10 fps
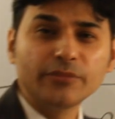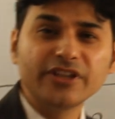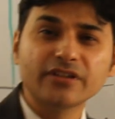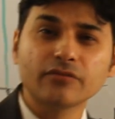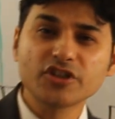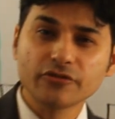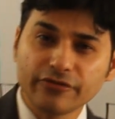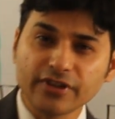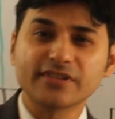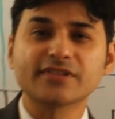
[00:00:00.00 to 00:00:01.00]
means which
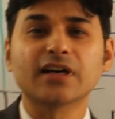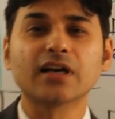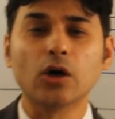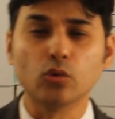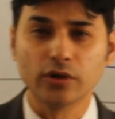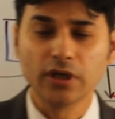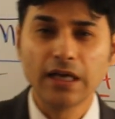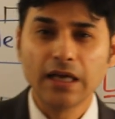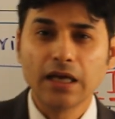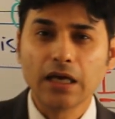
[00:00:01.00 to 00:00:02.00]
fills the ground.
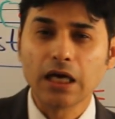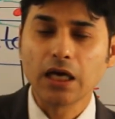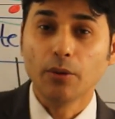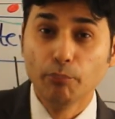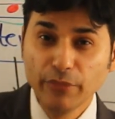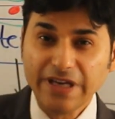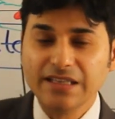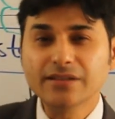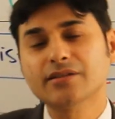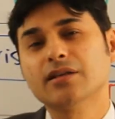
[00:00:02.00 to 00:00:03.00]

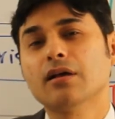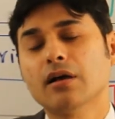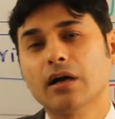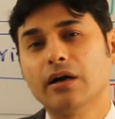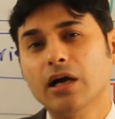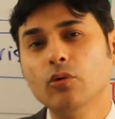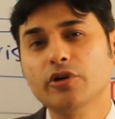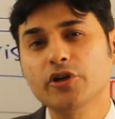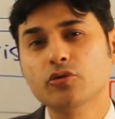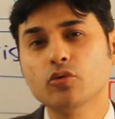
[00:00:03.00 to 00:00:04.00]
Means
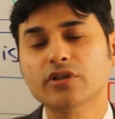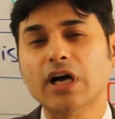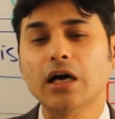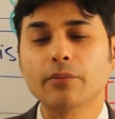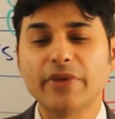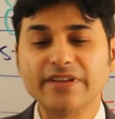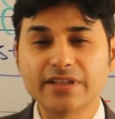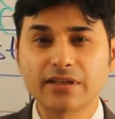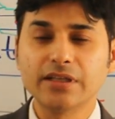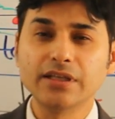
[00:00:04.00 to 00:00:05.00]
ground tissues are
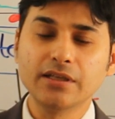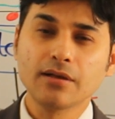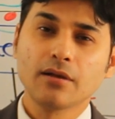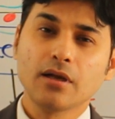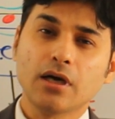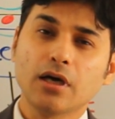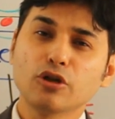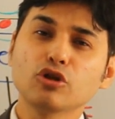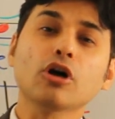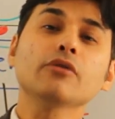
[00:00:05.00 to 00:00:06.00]
basically
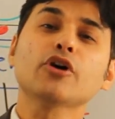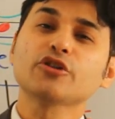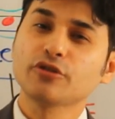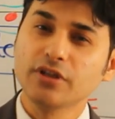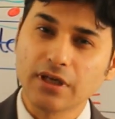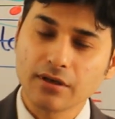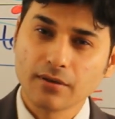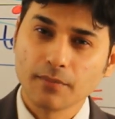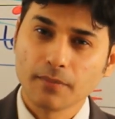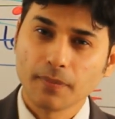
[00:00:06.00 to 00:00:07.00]

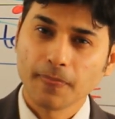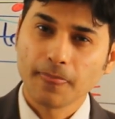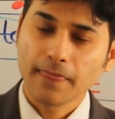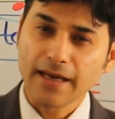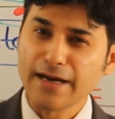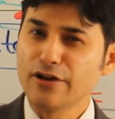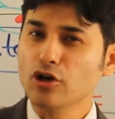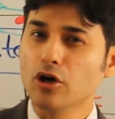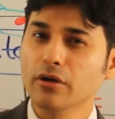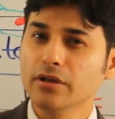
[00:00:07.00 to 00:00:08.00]
non-vascular and
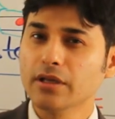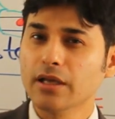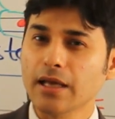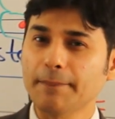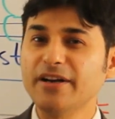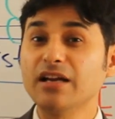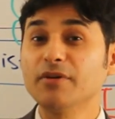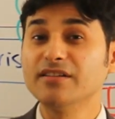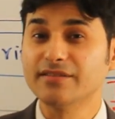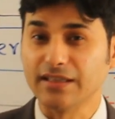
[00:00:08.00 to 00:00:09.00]

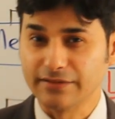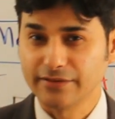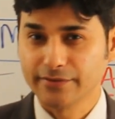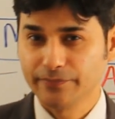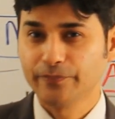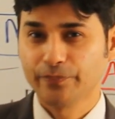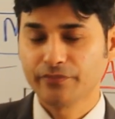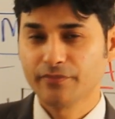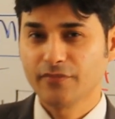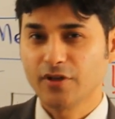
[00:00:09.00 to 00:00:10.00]
non-epidermal cells.
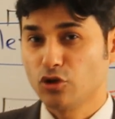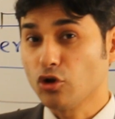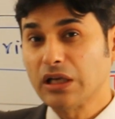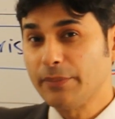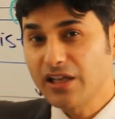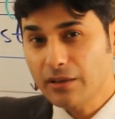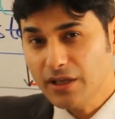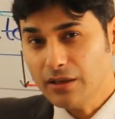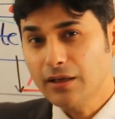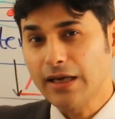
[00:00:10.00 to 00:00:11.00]

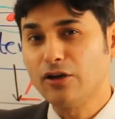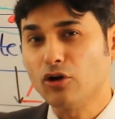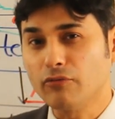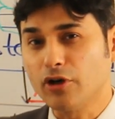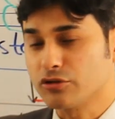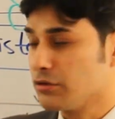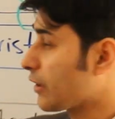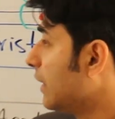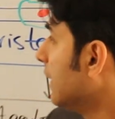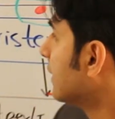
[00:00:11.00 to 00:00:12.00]
Non-epidermal and
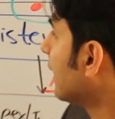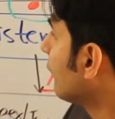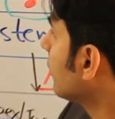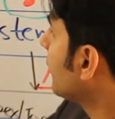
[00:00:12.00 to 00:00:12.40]
non-vascular. They will